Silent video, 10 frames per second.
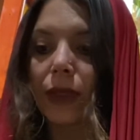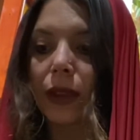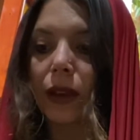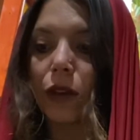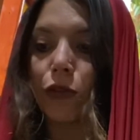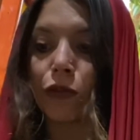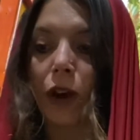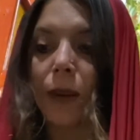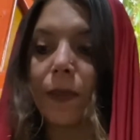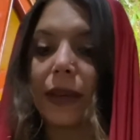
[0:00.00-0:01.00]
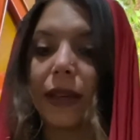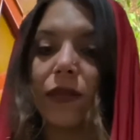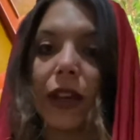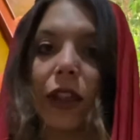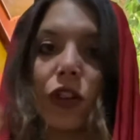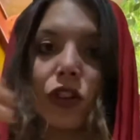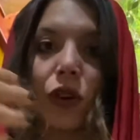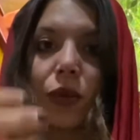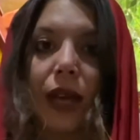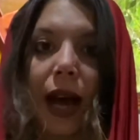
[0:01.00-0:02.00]
from giving the
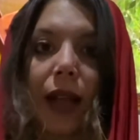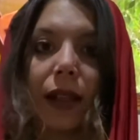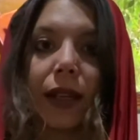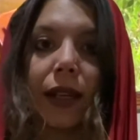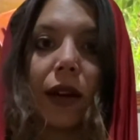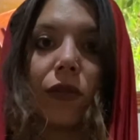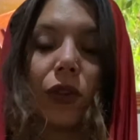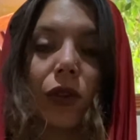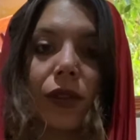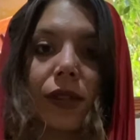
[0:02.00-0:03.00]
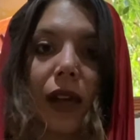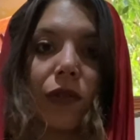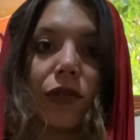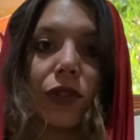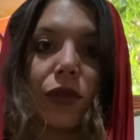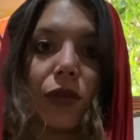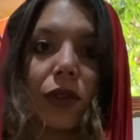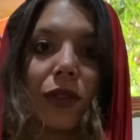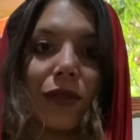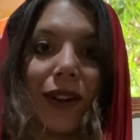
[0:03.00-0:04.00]
totality of yourself to the
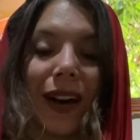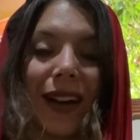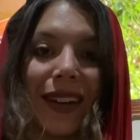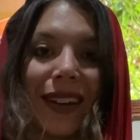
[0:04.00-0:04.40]
divine,